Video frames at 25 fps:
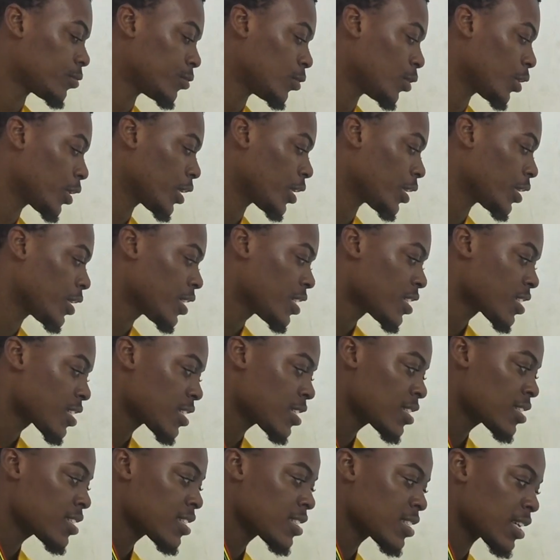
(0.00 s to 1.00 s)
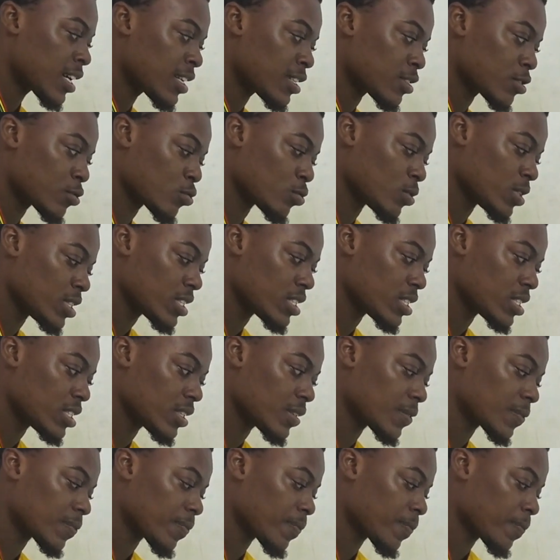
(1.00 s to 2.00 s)
Okay, since this side is 20,
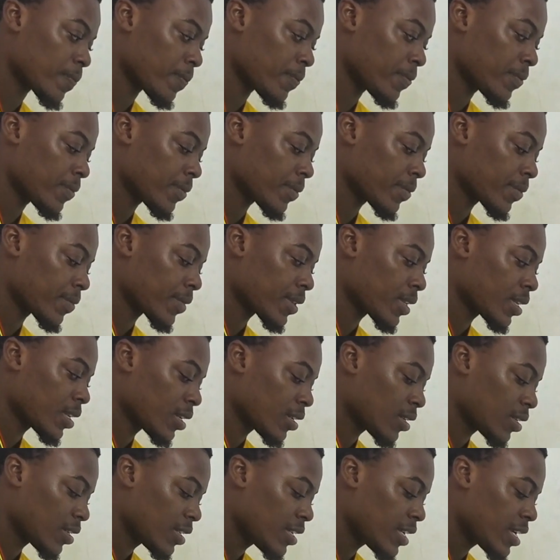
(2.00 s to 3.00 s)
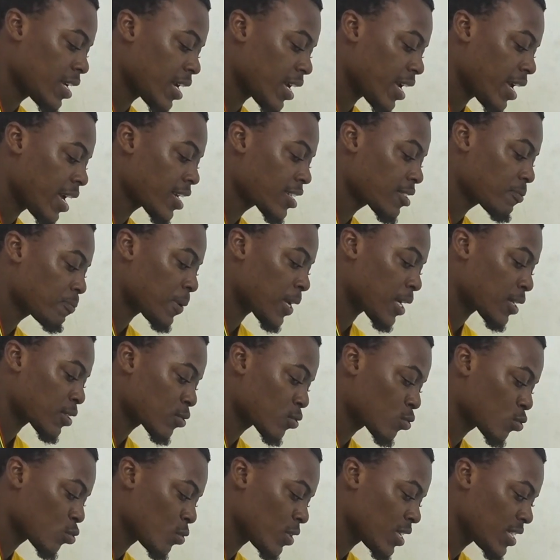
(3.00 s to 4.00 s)
here x
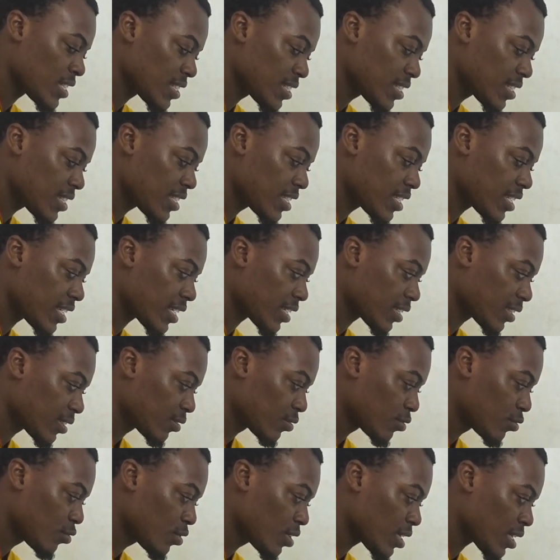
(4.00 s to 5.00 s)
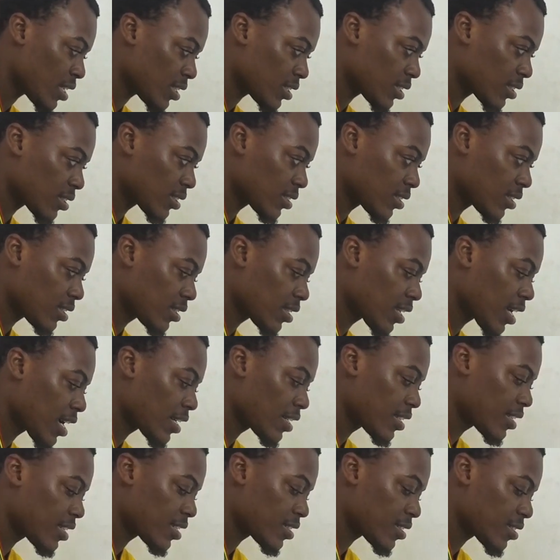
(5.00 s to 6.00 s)
plus 20 here, you know the
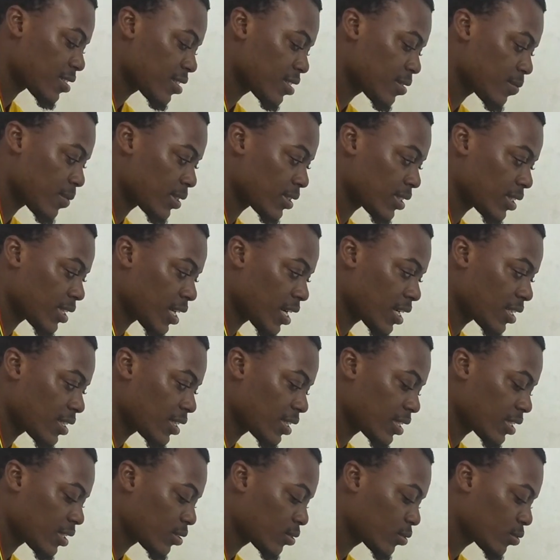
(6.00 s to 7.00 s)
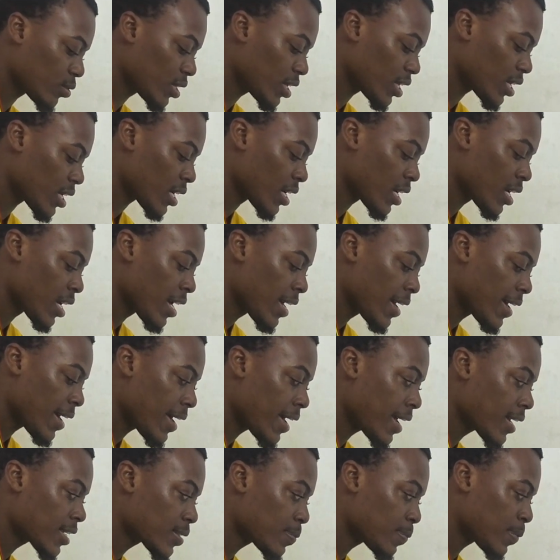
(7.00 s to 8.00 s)
line here is the same as the line here. So here
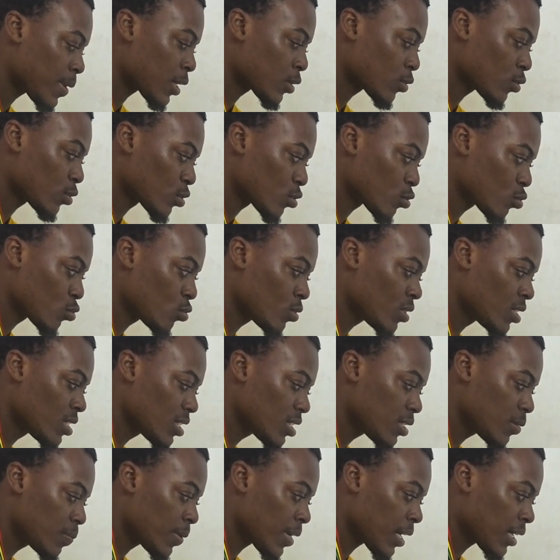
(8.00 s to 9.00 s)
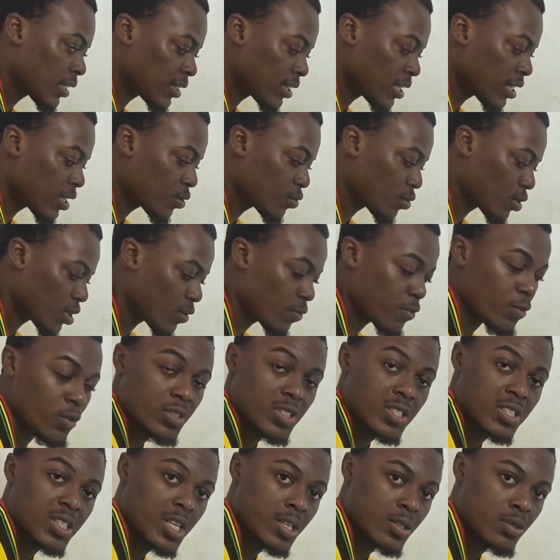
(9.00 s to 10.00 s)
x plus 20 plus x will give you
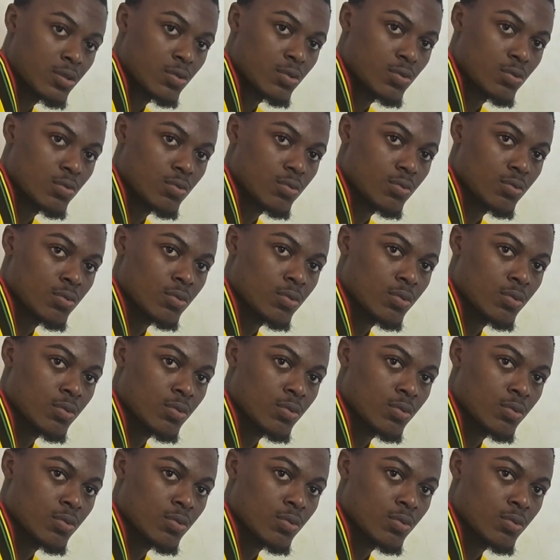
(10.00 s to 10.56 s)
32.